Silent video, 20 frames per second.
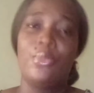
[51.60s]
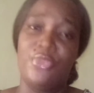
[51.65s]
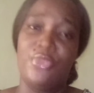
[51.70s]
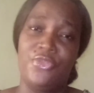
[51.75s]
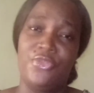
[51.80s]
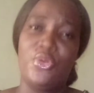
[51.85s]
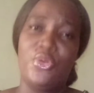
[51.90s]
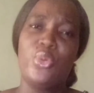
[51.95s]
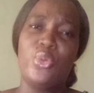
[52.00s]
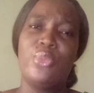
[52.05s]

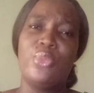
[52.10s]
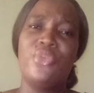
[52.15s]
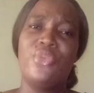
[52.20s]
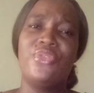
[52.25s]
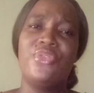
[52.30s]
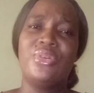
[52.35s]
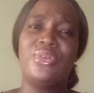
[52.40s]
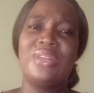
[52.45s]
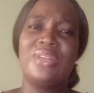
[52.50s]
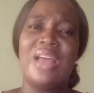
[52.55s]
Before we move
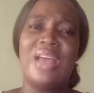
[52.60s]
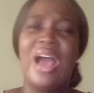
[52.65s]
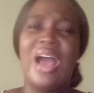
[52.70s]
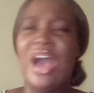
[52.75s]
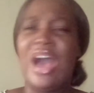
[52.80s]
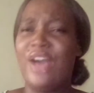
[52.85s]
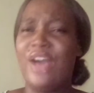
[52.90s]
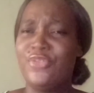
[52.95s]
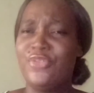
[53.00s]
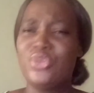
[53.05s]
on,
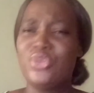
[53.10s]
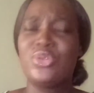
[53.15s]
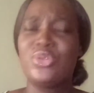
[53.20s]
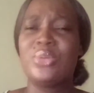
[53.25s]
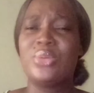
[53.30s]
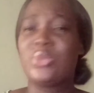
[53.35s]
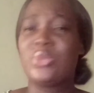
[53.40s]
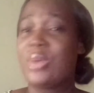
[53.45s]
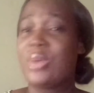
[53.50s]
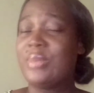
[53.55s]
have you
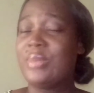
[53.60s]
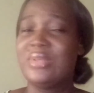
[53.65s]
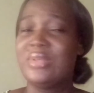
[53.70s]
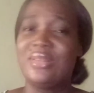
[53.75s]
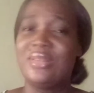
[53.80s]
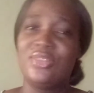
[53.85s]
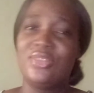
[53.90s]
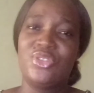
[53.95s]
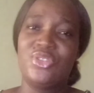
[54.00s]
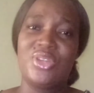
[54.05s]
subscribed to
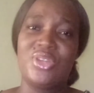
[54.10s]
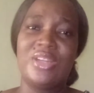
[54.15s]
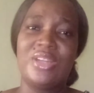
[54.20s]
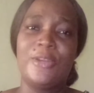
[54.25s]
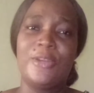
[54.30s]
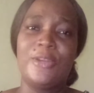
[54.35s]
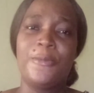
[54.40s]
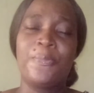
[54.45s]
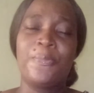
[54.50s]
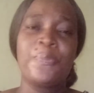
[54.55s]
this
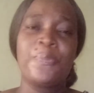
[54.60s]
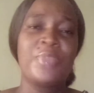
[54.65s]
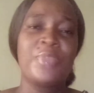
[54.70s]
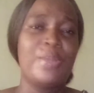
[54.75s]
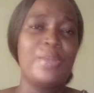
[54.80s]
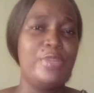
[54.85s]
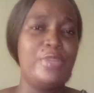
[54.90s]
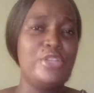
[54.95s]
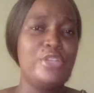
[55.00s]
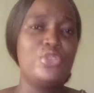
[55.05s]
channel?
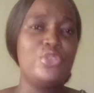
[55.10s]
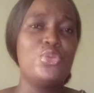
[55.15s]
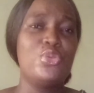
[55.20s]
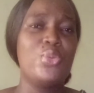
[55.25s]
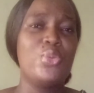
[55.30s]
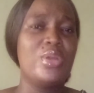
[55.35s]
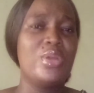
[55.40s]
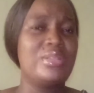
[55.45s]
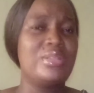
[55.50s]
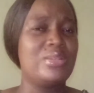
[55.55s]
Please do
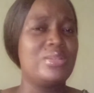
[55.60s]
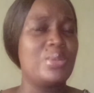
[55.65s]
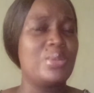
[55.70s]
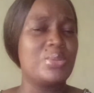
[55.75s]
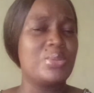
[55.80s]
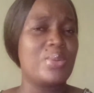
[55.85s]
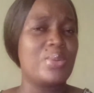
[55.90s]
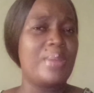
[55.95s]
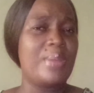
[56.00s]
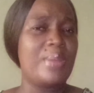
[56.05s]
well to
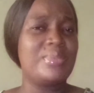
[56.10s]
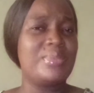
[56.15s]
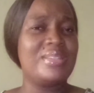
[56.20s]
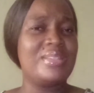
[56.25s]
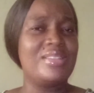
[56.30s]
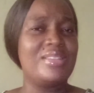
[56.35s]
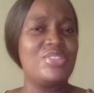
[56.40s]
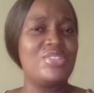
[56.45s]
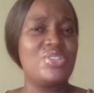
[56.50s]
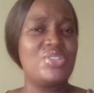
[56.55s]
subscribe to
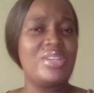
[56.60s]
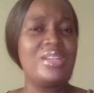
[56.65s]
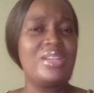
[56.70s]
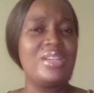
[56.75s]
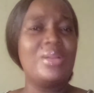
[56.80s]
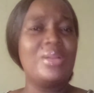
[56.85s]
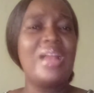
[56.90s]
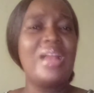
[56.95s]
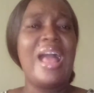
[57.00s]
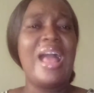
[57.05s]
this
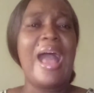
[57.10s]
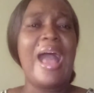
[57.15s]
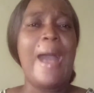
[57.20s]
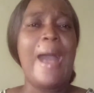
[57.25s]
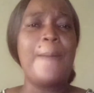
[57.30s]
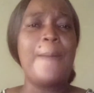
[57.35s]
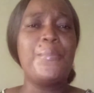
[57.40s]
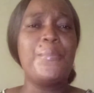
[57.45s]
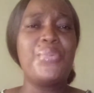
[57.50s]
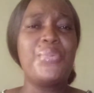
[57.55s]
channel
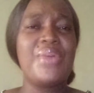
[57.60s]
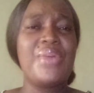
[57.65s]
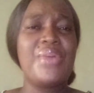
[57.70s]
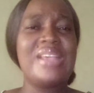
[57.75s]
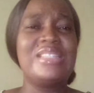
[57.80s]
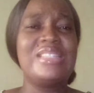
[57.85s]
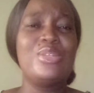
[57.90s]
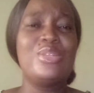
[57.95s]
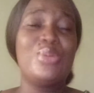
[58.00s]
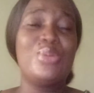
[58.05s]
and
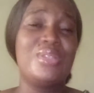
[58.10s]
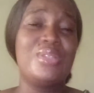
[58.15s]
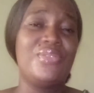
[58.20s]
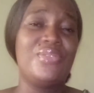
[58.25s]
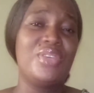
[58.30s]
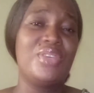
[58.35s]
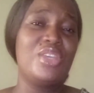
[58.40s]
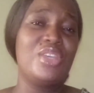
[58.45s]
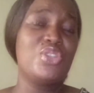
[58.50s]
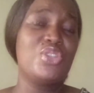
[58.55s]
press the
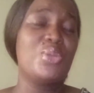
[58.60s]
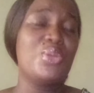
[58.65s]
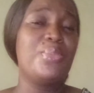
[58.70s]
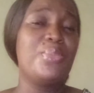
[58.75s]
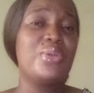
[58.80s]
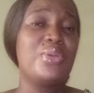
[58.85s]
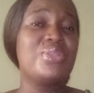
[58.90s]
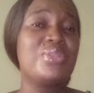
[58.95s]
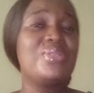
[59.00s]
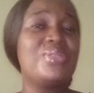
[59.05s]
notification
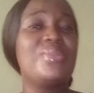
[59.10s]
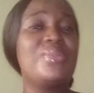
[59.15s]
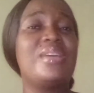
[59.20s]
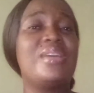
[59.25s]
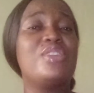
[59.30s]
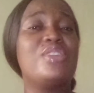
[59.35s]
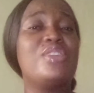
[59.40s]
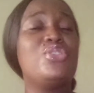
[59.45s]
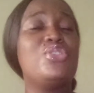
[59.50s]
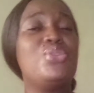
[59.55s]
bell so
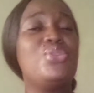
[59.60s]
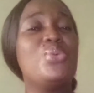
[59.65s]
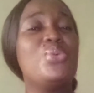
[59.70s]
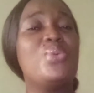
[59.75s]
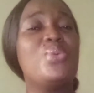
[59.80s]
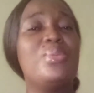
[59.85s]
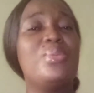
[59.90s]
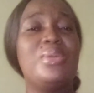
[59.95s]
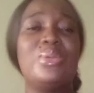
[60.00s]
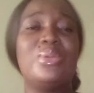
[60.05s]
that you
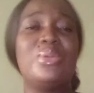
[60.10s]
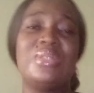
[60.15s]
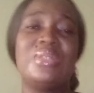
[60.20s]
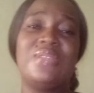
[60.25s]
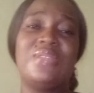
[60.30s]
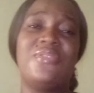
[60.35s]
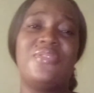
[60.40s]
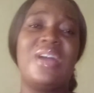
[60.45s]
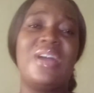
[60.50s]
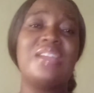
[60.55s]
will be
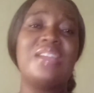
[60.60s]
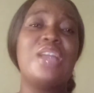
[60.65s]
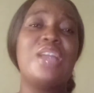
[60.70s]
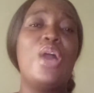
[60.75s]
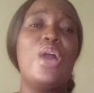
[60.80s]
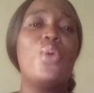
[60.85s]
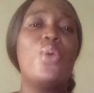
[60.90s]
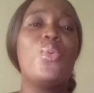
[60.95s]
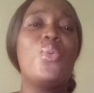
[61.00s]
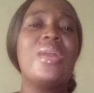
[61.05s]
notified
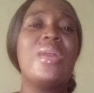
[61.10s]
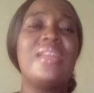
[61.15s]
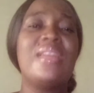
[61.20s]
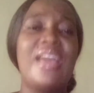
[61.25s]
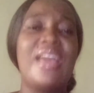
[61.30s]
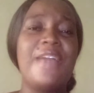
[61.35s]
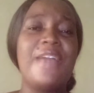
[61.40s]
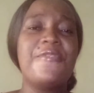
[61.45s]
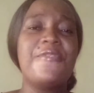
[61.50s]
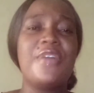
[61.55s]

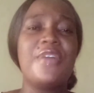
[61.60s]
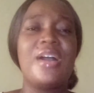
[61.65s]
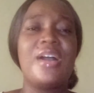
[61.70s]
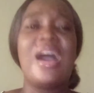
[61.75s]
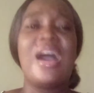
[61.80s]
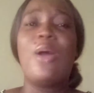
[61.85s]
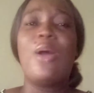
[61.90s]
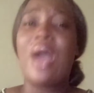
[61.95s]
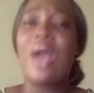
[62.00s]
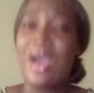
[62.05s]
whenever
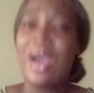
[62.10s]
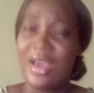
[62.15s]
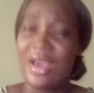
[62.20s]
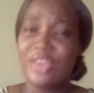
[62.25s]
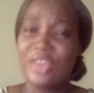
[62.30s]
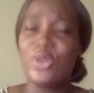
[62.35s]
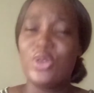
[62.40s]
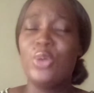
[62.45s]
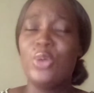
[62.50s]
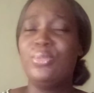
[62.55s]

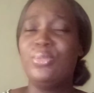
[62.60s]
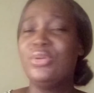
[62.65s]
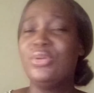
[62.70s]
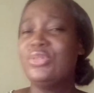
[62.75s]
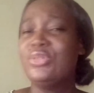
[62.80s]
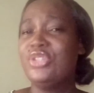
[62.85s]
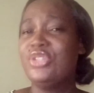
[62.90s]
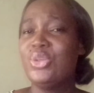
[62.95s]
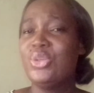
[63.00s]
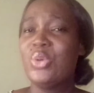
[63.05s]
I
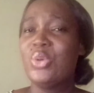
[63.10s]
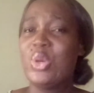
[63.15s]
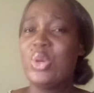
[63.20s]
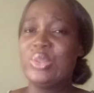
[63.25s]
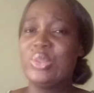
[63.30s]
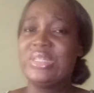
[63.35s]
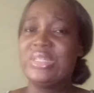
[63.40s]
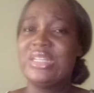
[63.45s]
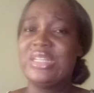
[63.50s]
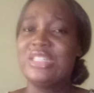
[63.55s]
upload new
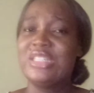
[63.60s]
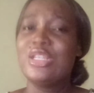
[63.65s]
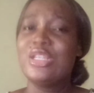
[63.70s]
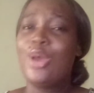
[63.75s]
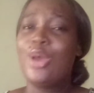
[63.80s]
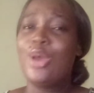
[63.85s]
content